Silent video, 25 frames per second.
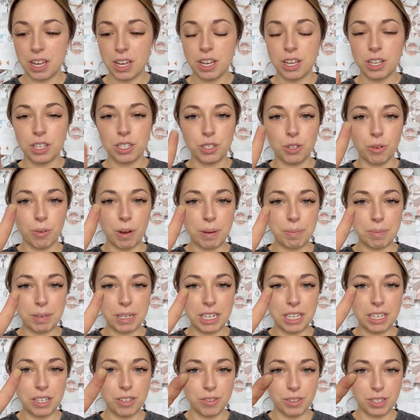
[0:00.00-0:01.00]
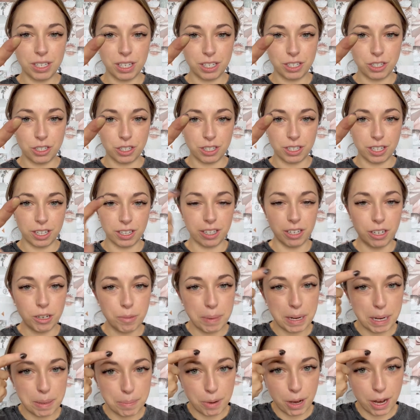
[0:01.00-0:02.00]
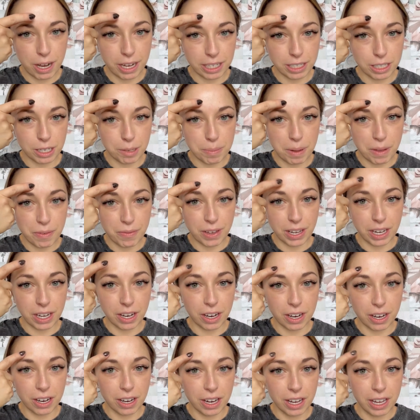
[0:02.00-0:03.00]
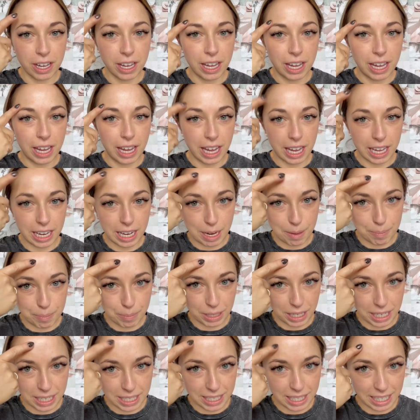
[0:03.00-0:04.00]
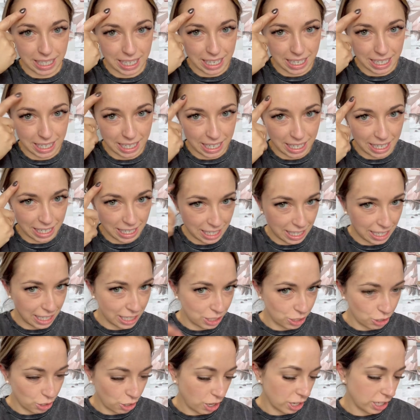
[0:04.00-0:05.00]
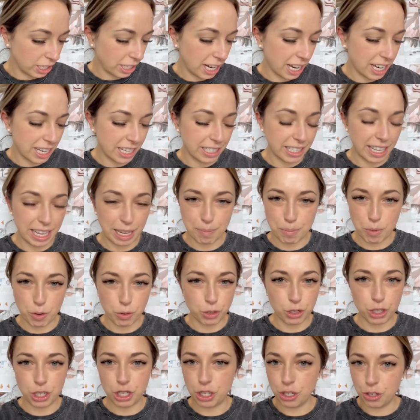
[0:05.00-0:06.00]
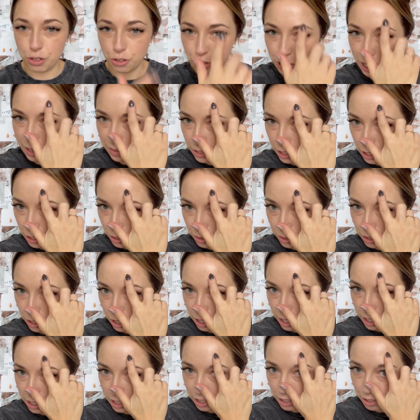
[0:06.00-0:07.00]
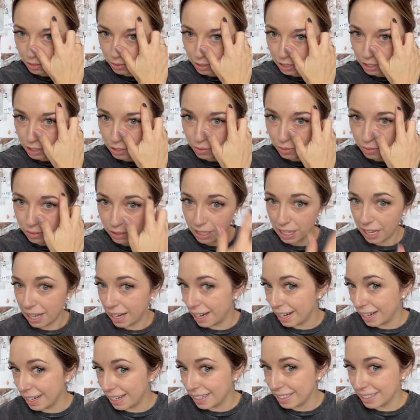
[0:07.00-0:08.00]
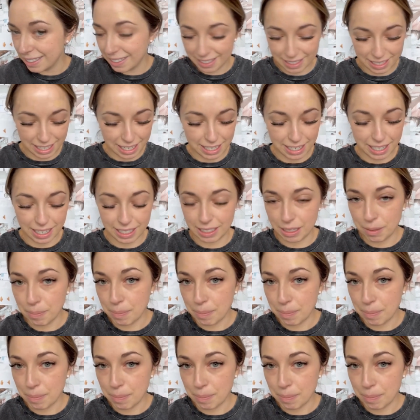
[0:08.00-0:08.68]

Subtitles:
So I'm going to use just a little bit of product on my finger, and I'm placing it in a dot kind of like motion. You don't have to do dots, you can do lines, it doesn't